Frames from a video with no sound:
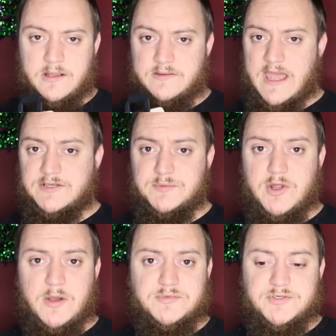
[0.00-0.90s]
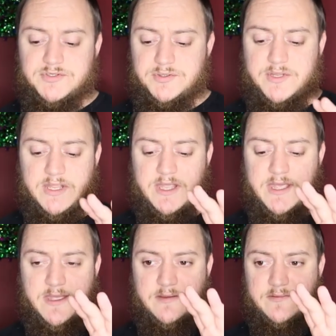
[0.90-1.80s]
Attachment options, you can
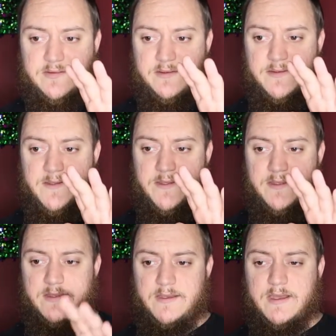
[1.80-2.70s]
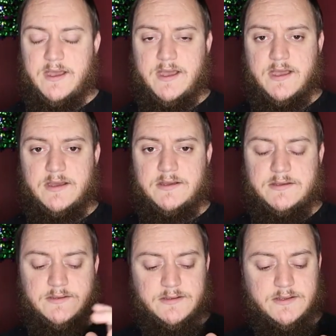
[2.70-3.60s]
get the
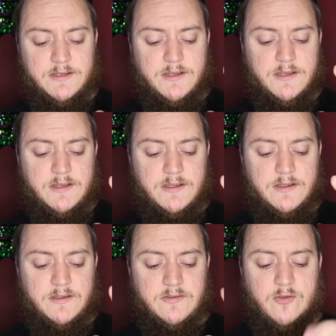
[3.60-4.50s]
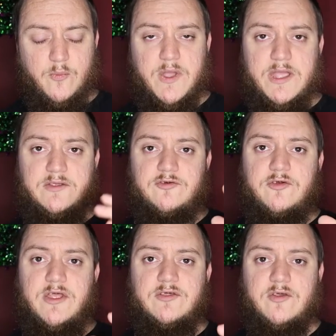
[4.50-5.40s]
wings,
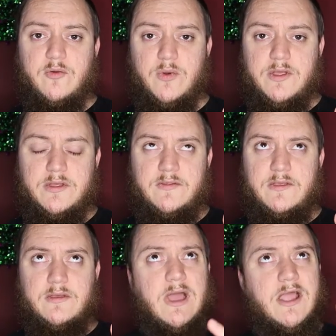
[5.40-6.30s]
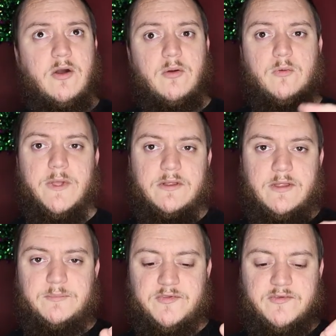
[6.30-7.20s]
you can get I call them quick
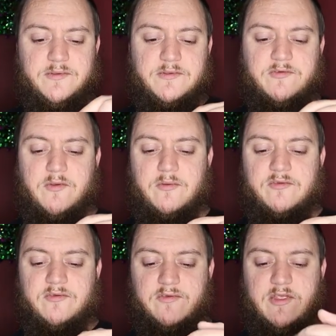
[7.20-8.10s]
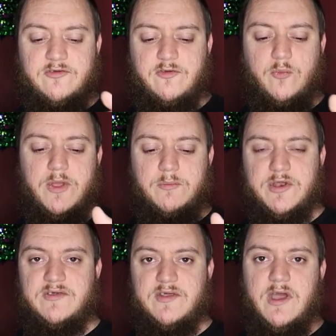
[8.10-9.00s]
clips, so it's the wing
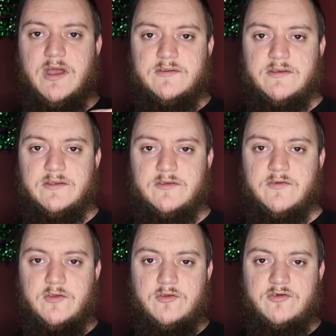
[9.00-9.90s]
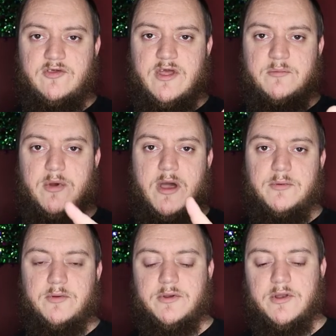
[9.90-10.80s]
but it's cut, so you can just kind of
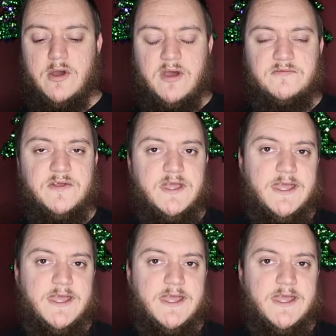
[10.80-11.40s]
pop it on and off.